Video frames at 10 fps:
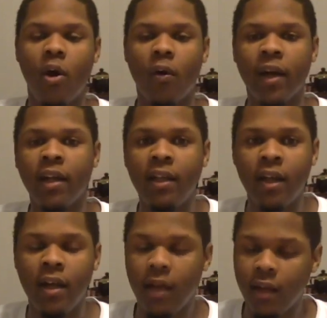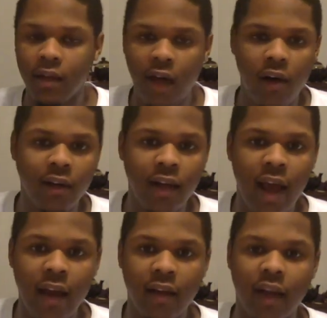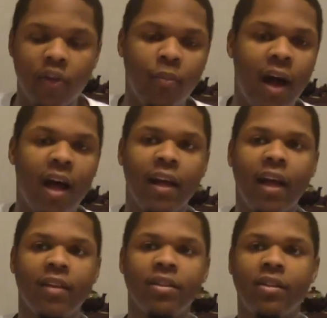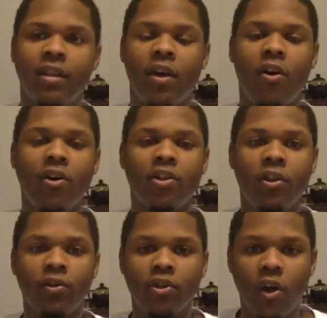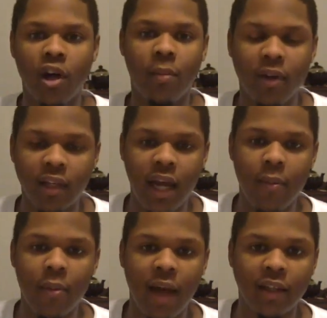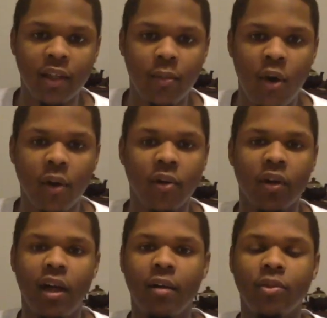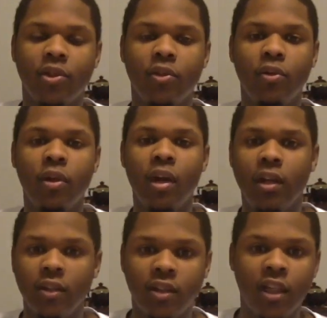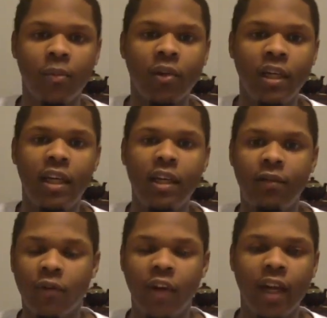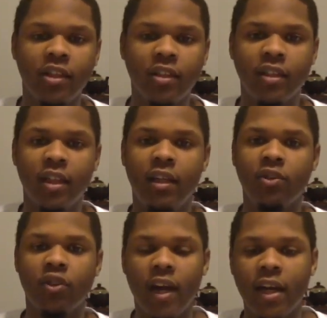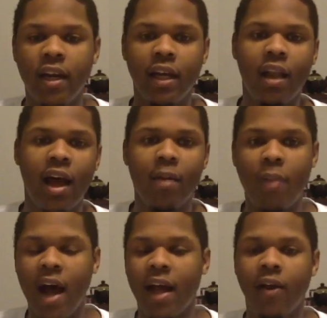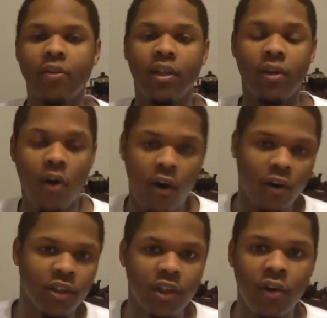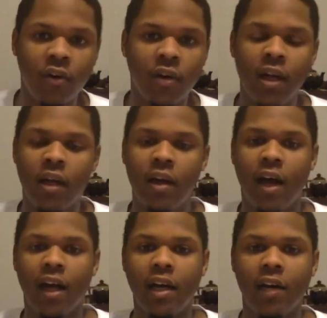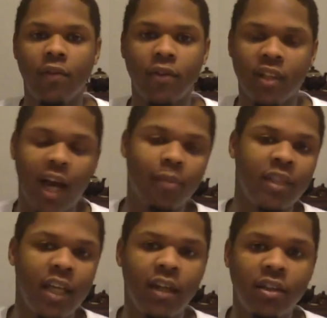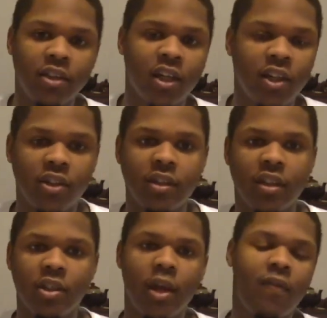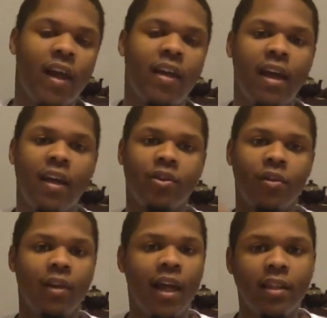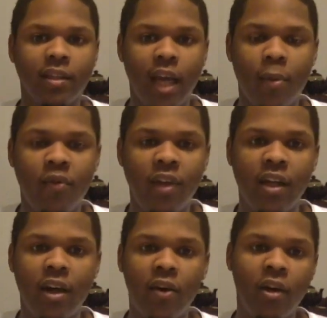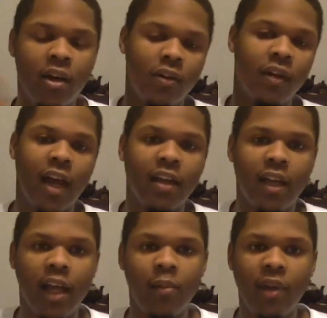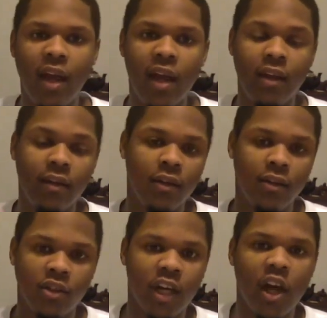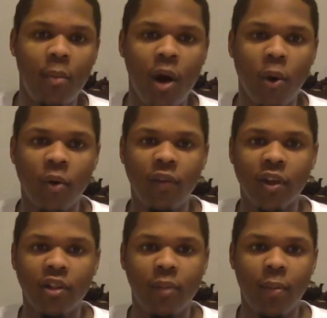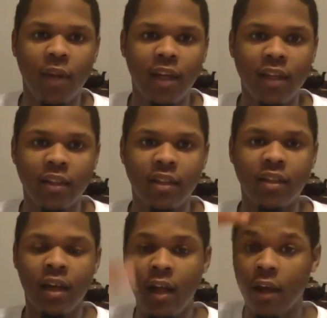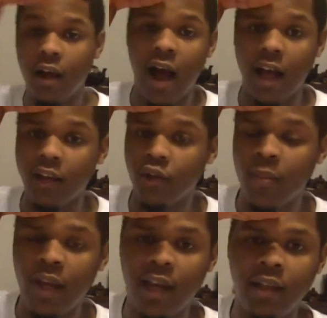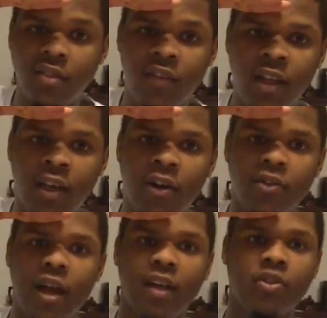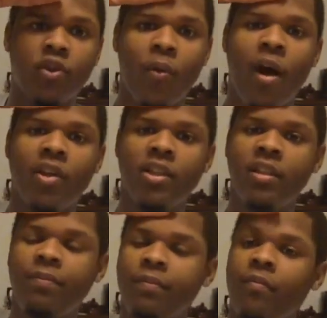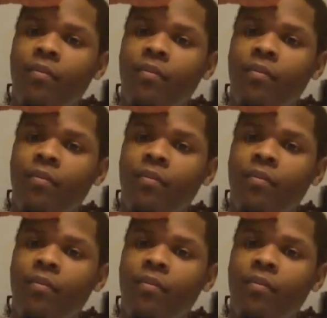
already. Not only that, I do podcasts, and I also talk about the game of basketball, whether it comes to summer league, free agency, trade deadline, buyouts, and also I cover top 10 discussions and stuff like that. So you like this type of video, you like the NBA, check out my older videos and my playlists. I enjoy making these videos. You guys enjoy watching.